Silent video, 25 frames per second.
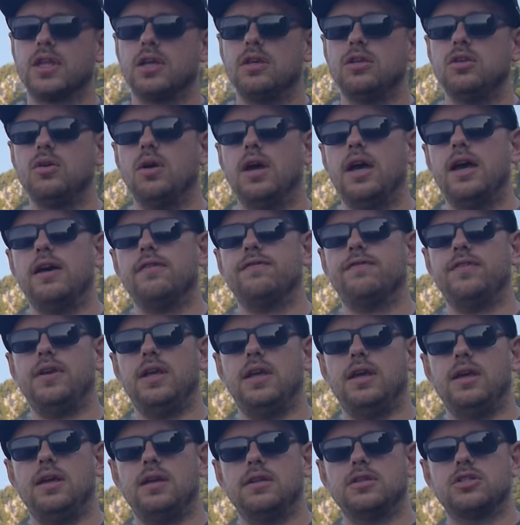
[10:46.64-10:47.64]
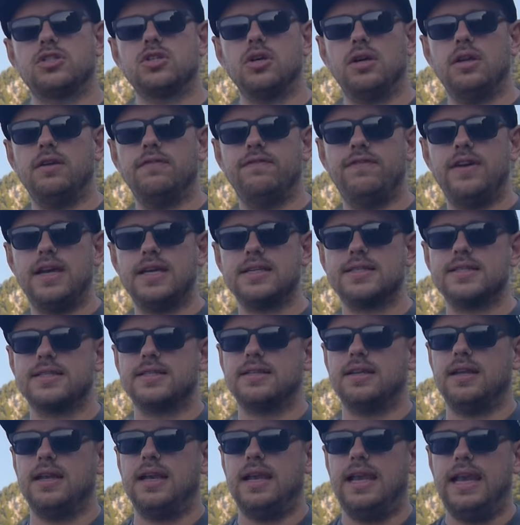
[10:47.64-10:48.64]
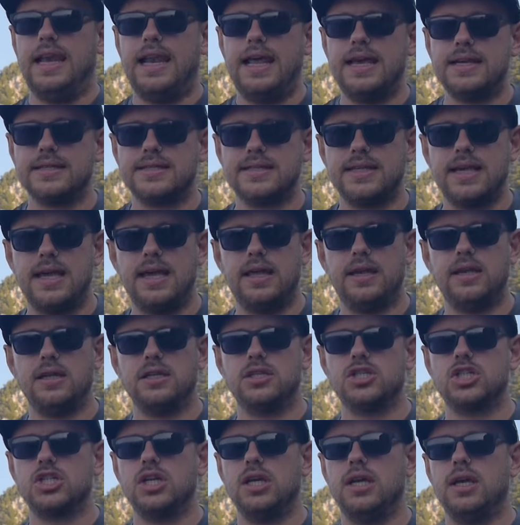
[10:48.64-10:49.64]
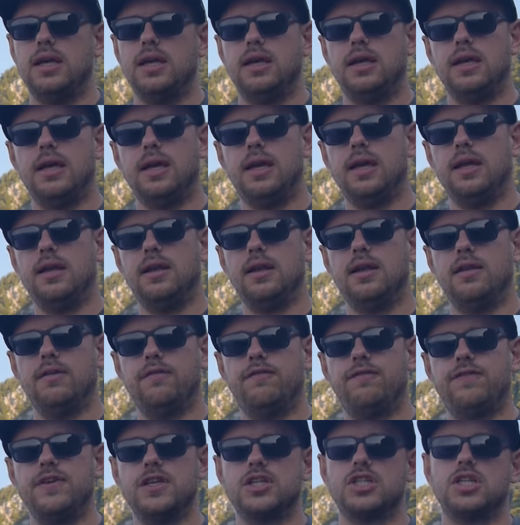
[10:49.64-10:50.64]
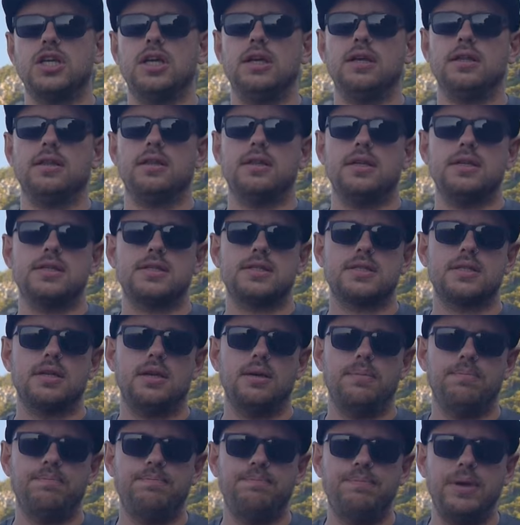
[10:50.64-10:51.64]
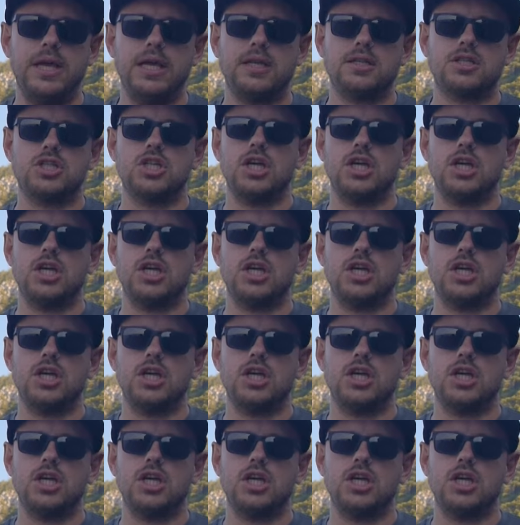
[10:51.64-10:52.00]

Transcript: you have to invest less energy in fishing these big